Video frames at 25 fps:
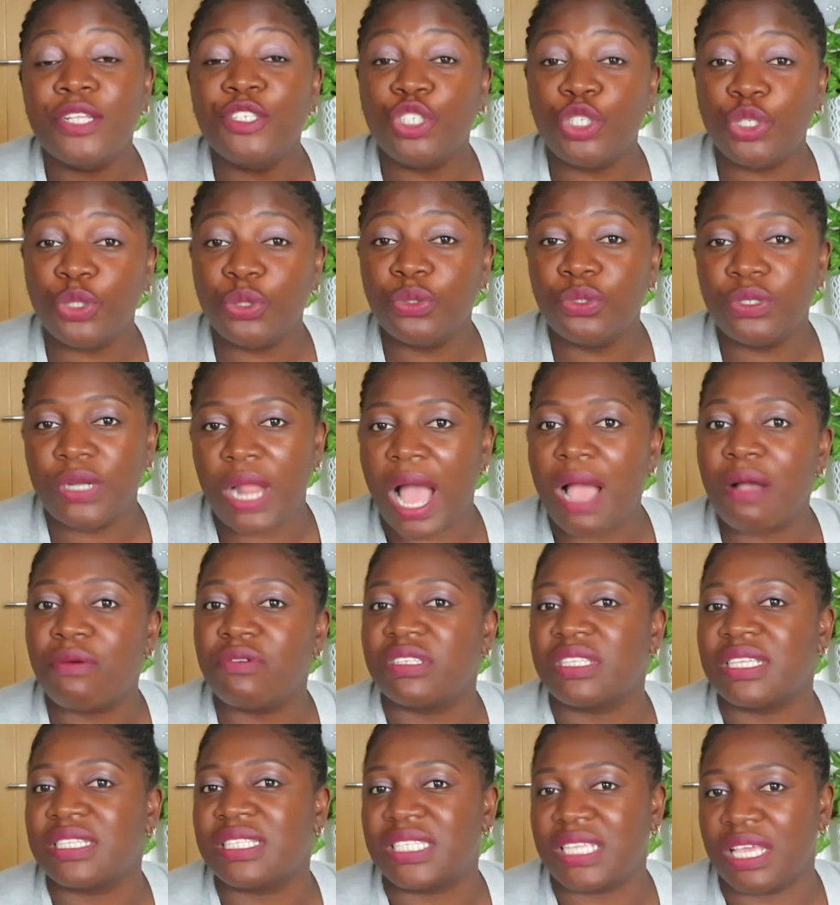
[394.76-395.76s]
June, I
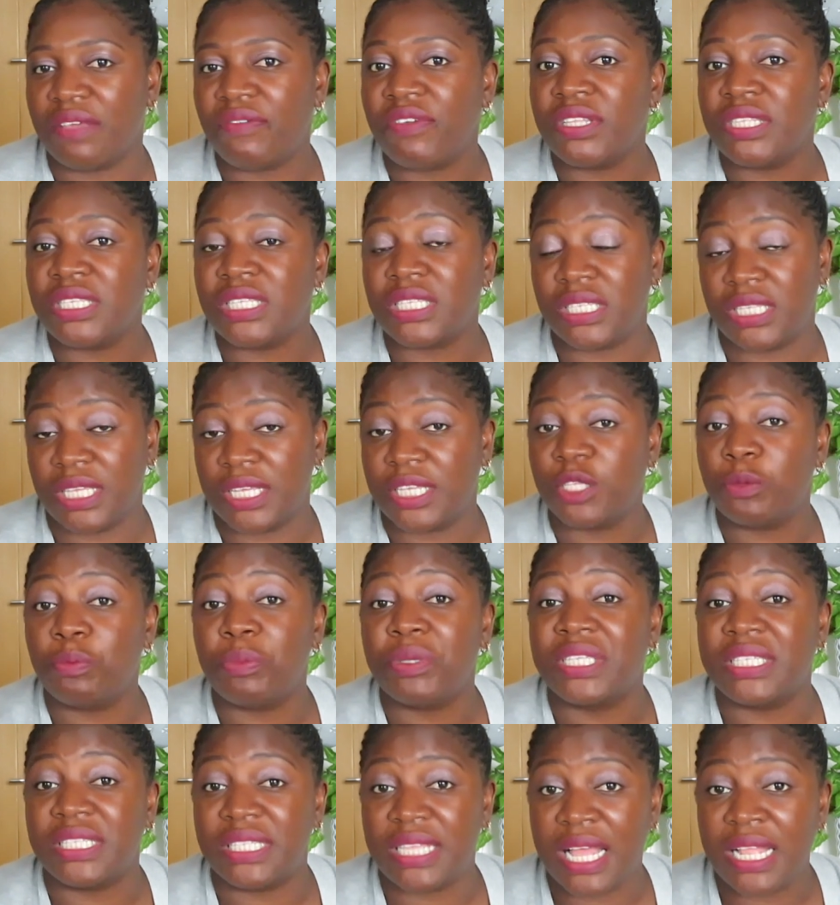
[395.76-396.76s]
was at
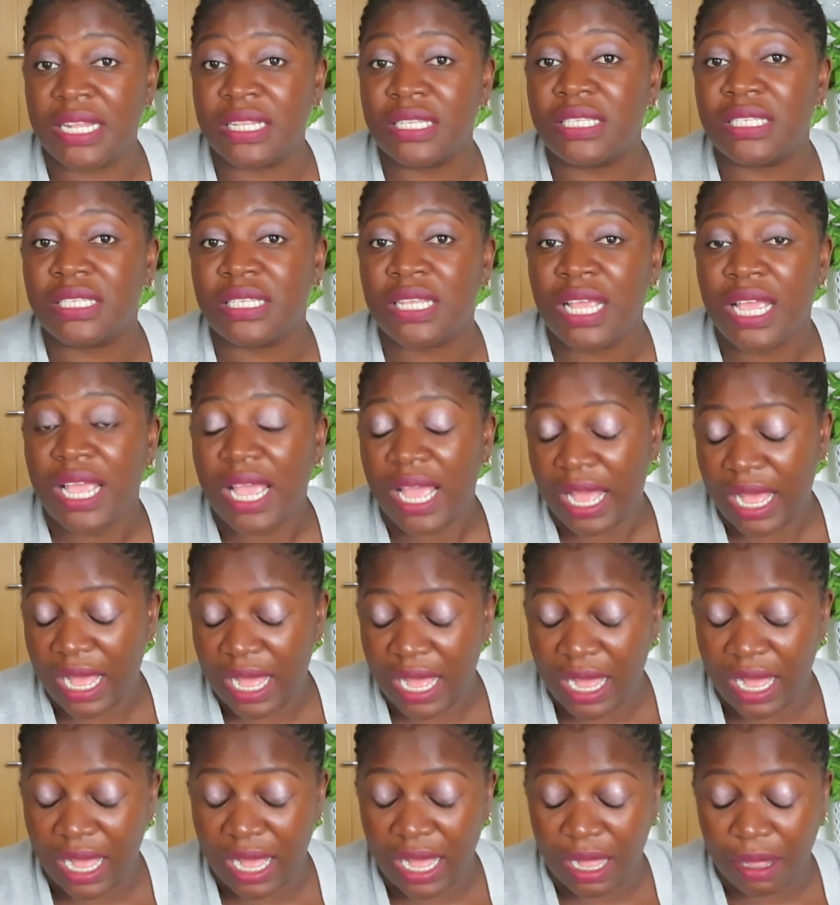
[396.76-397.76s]
76%
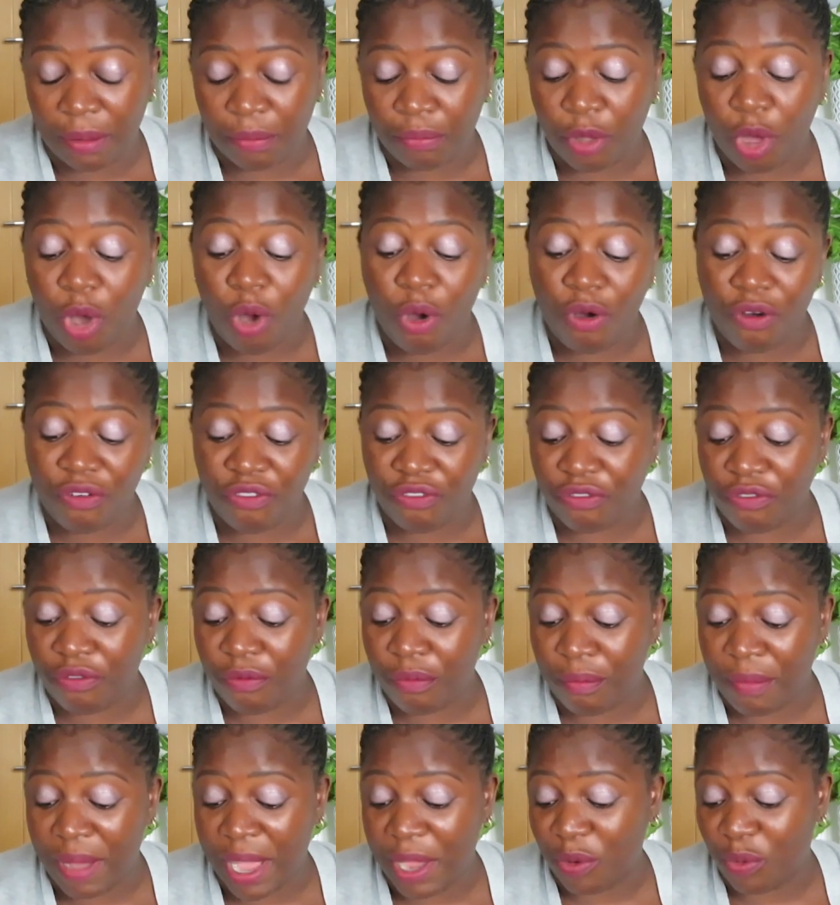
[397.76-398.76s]
of
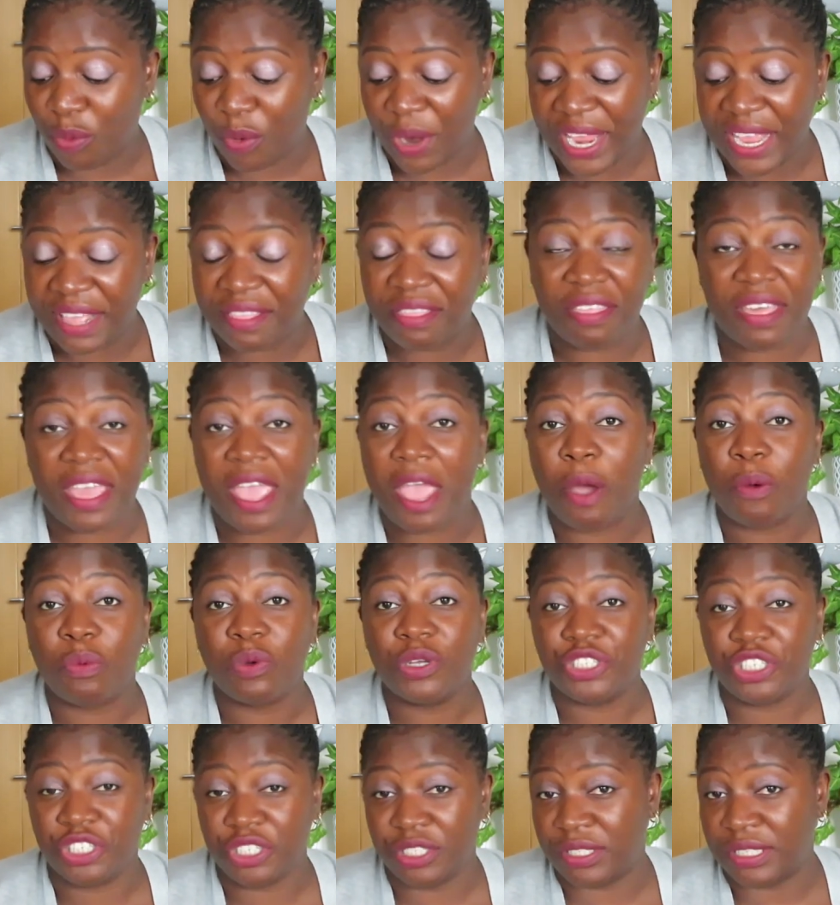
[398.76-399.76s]
my way there,
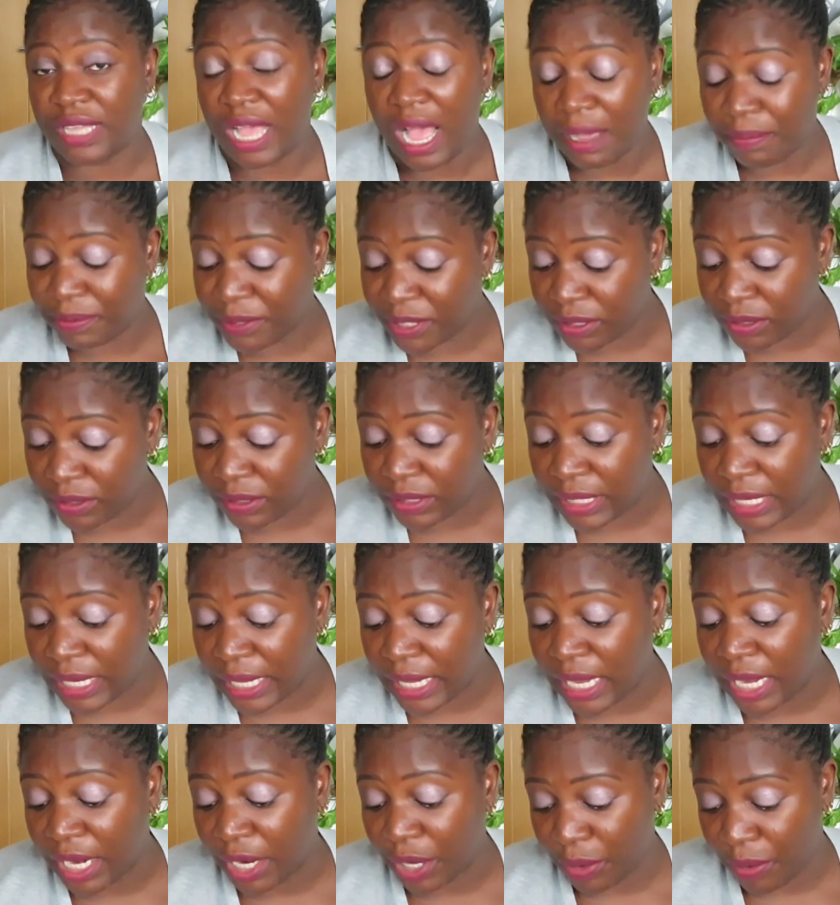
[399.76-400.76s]
which is
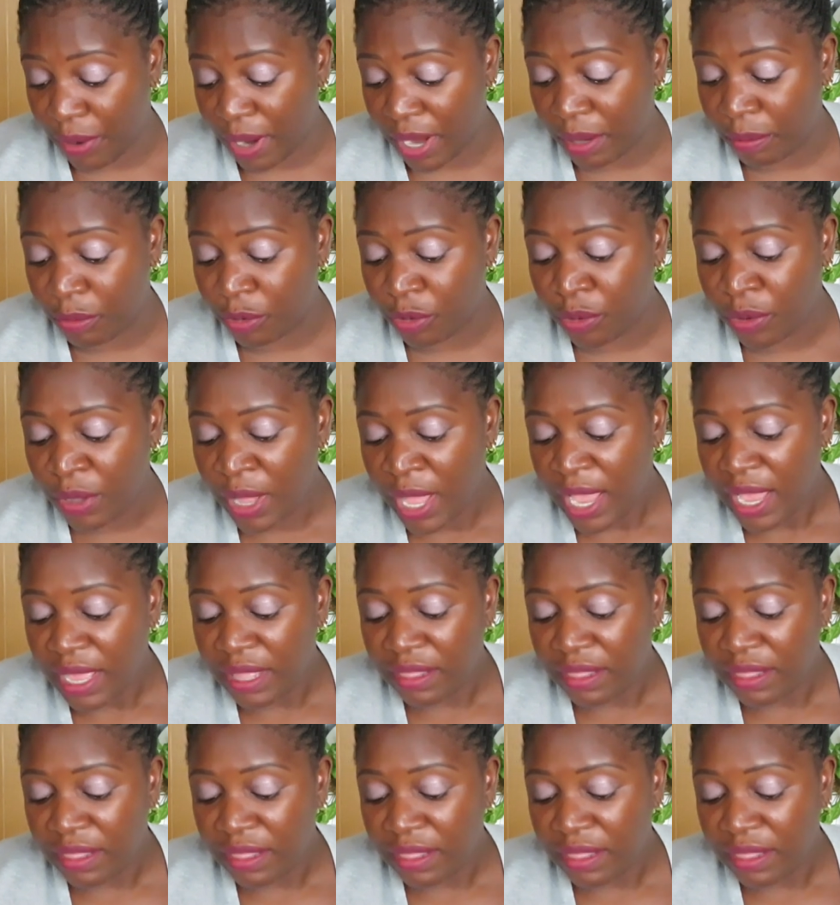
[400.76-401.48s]
absolutely incredible.